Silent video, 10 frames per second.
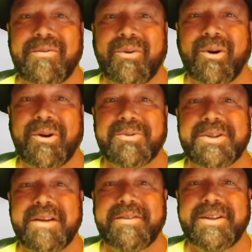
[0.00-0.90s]
four oh
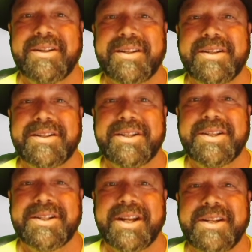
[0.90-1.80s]
seven,
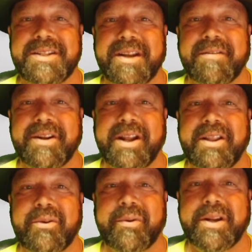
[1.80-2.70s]
six eight seven,
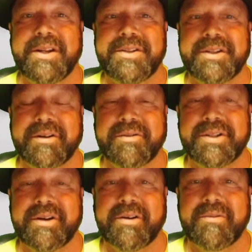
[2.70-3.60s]
eight three zero
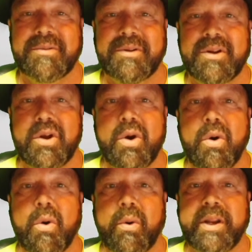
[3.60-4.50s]
zero,
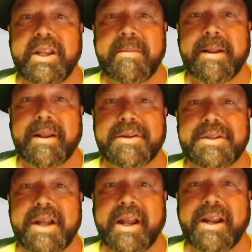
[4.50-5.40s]
or email
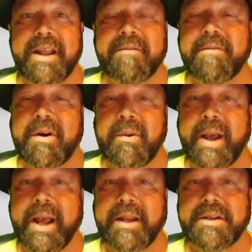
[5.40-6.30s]
us at info
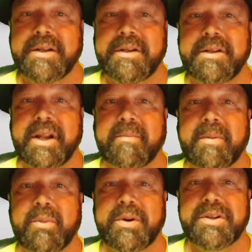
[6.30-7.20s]
at
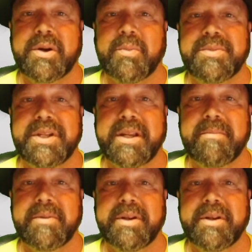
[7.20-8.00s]
Deborah Morris Home Team